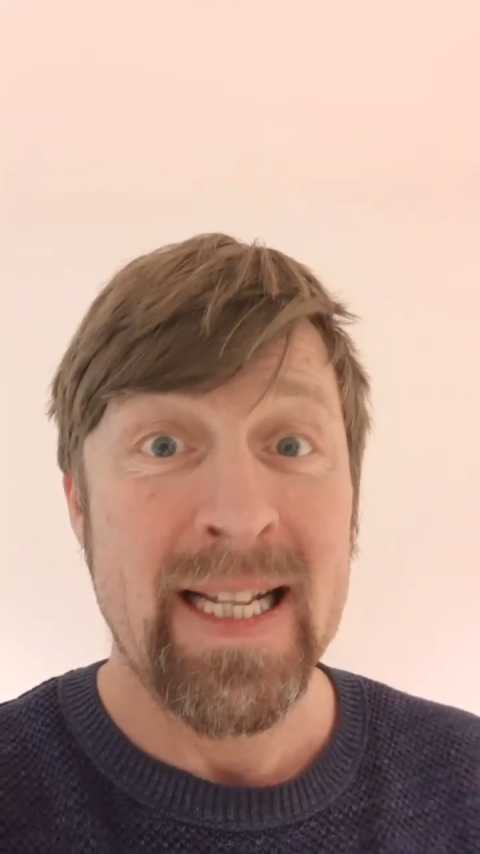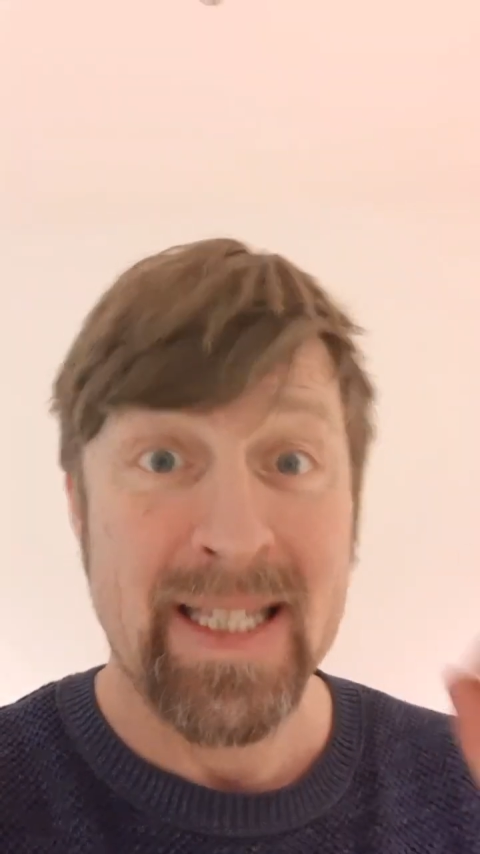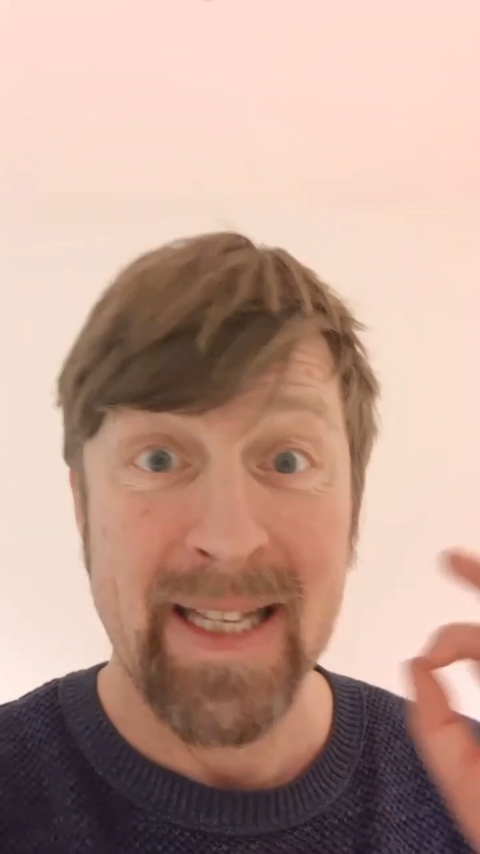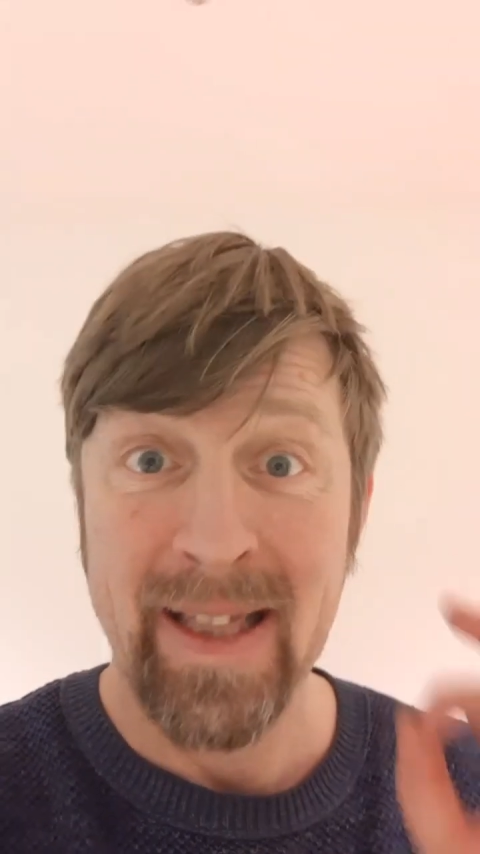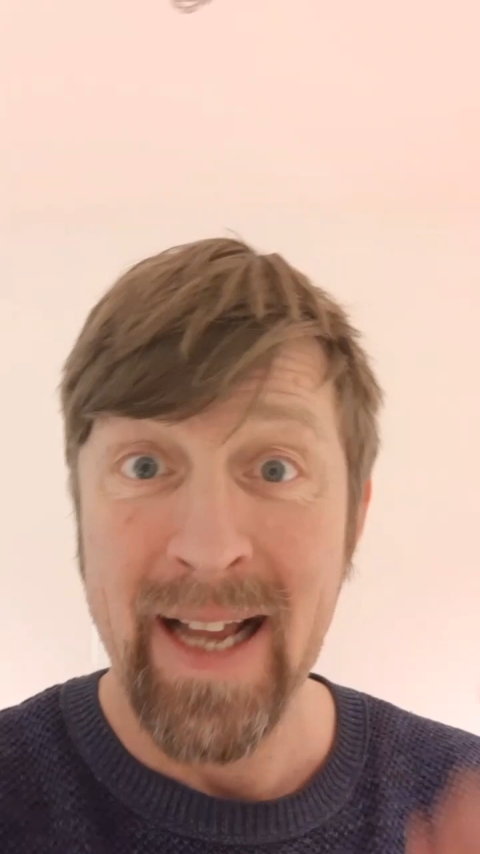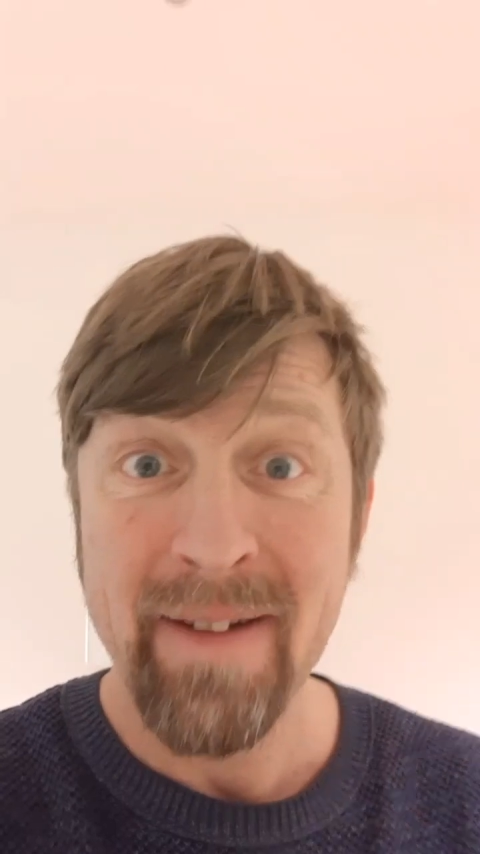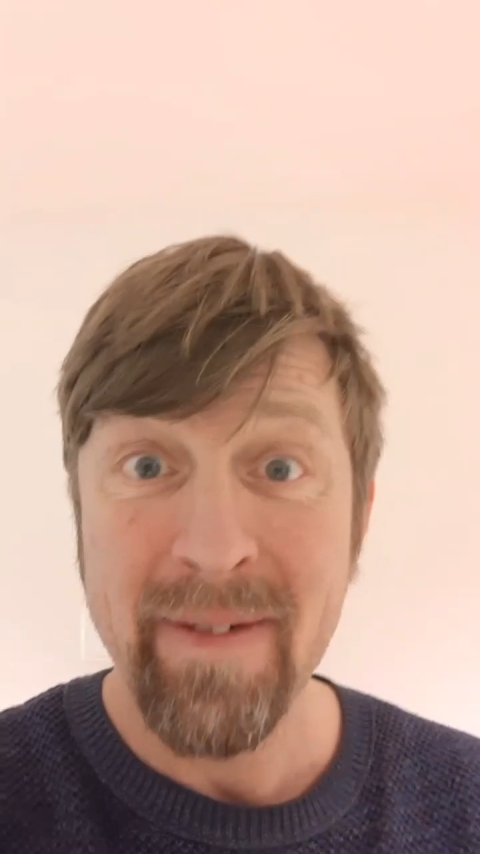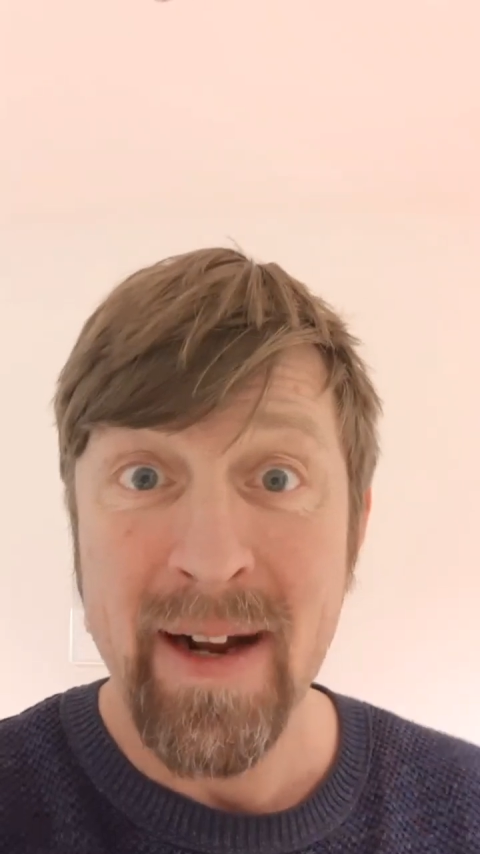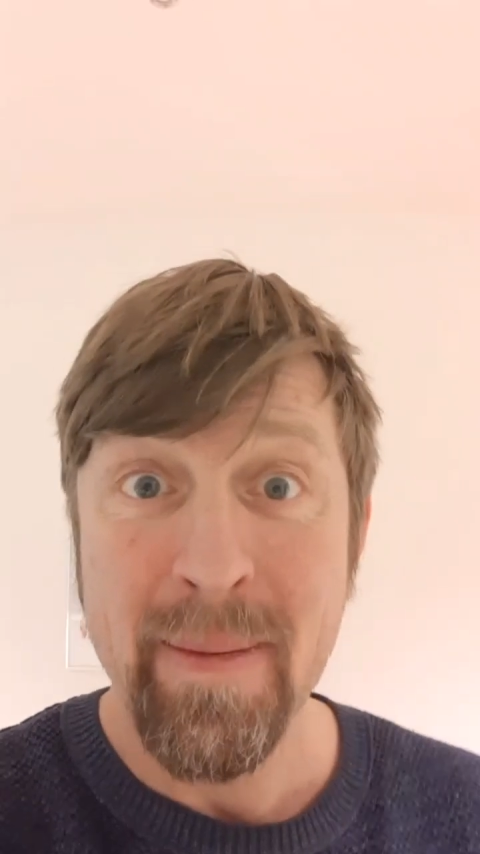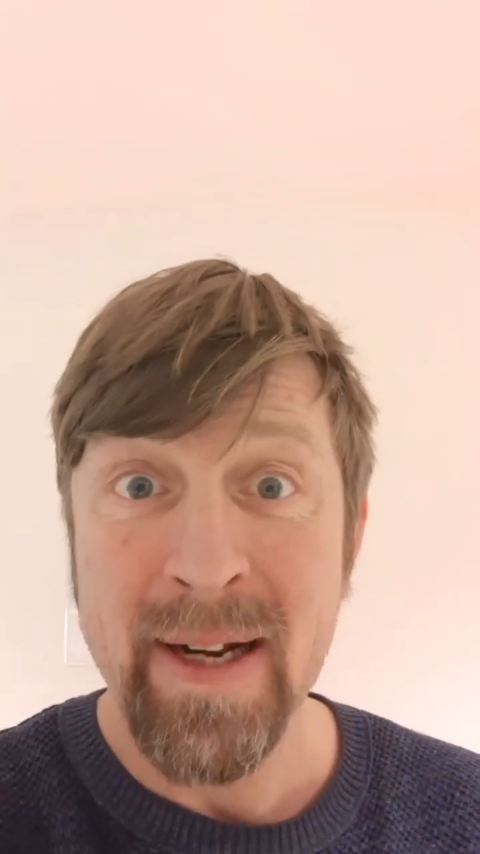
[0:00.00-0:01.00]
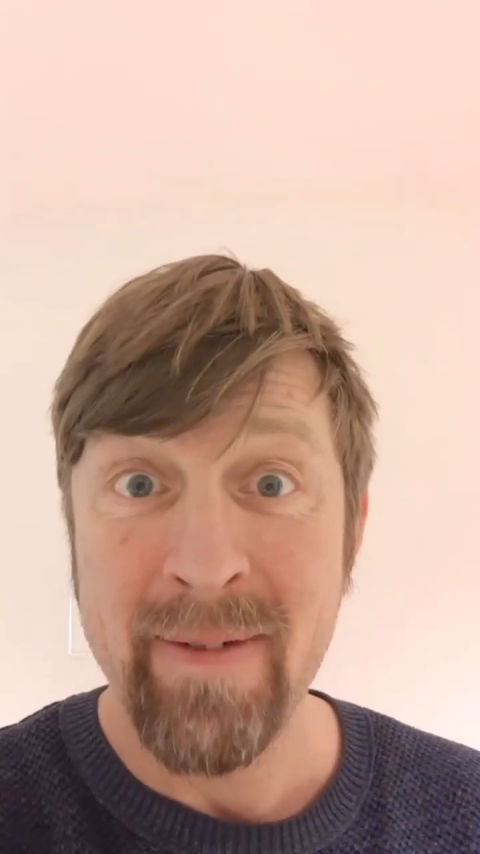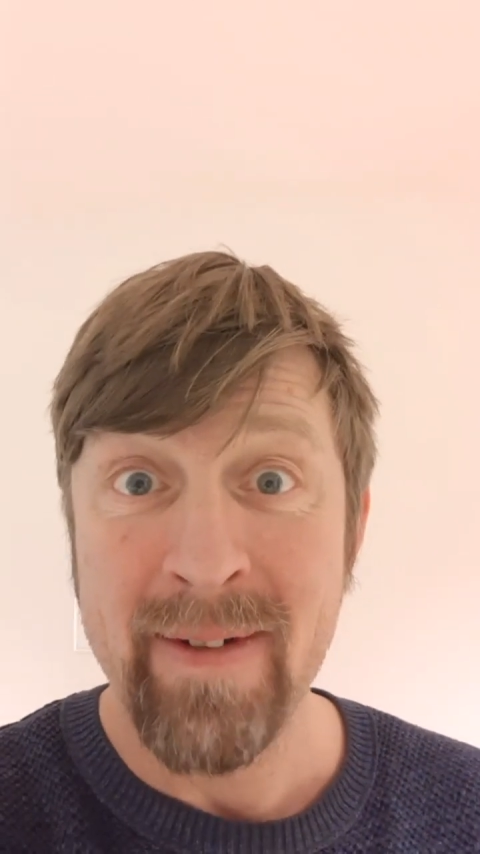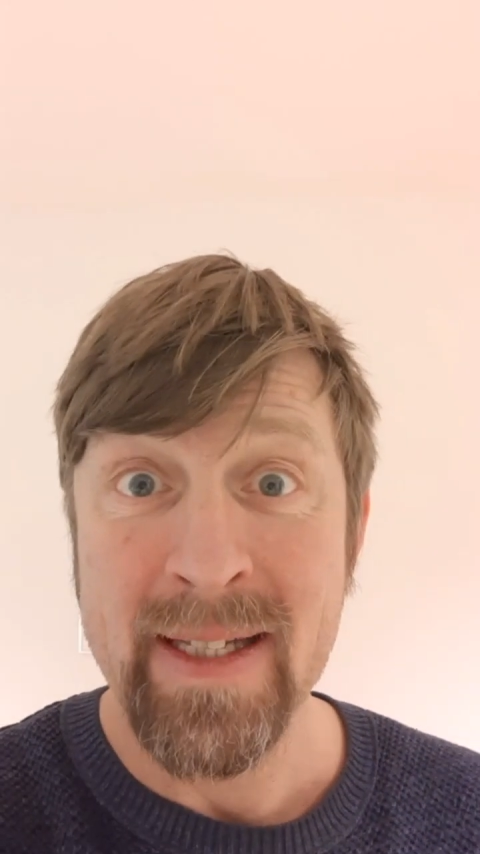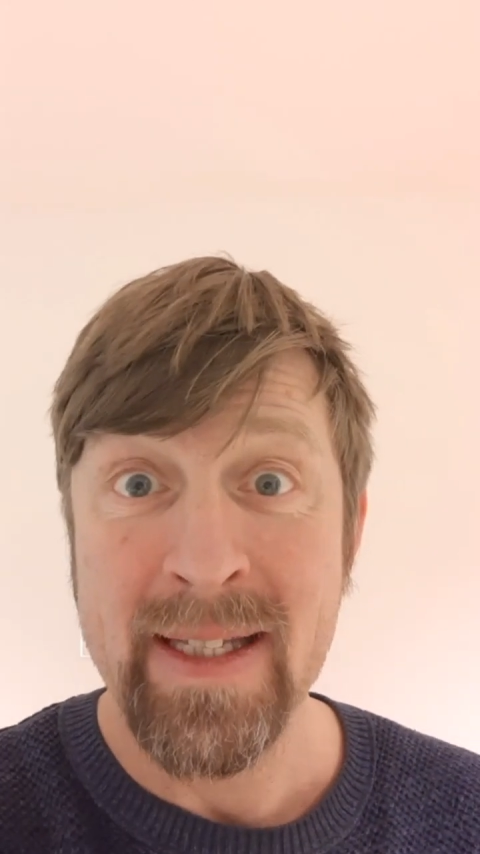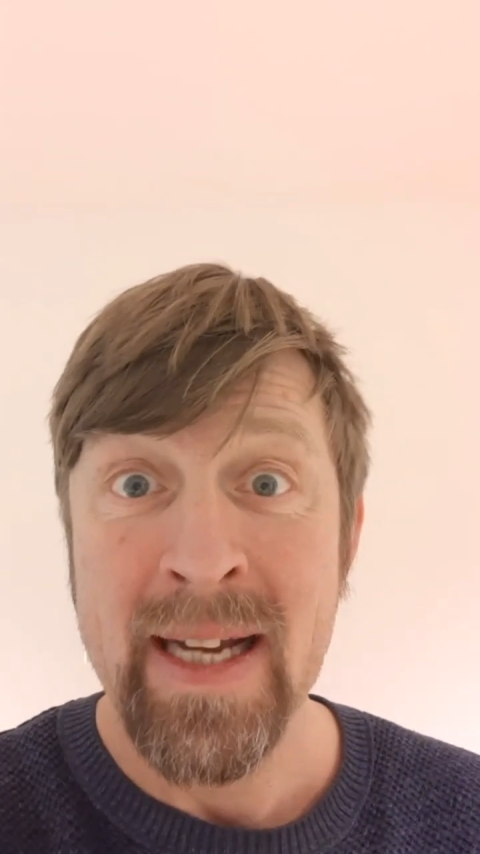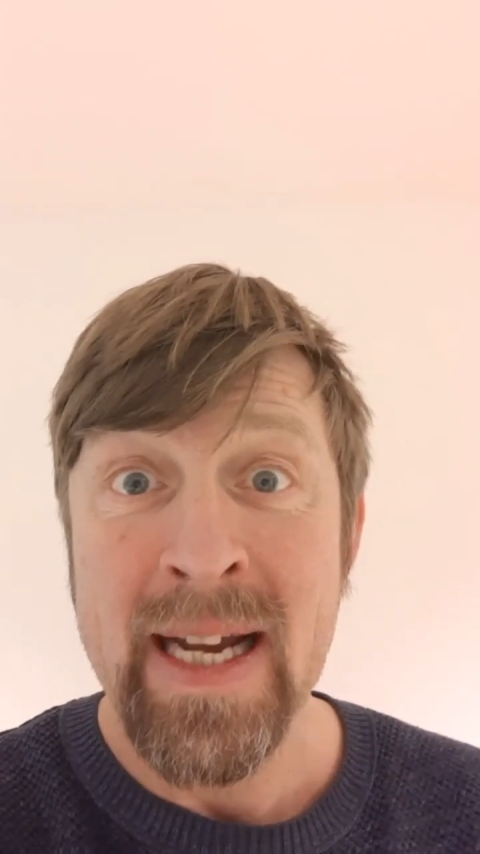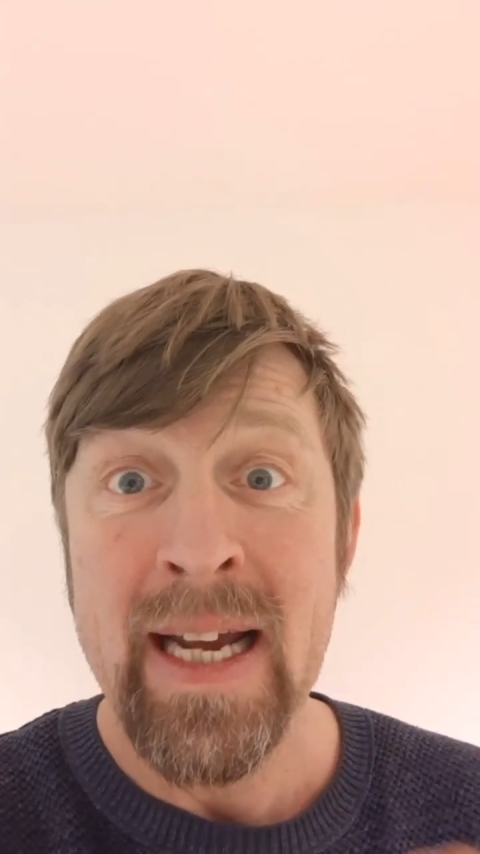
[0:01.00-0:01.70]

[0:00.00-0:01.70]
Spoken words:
It's a lifetime invest.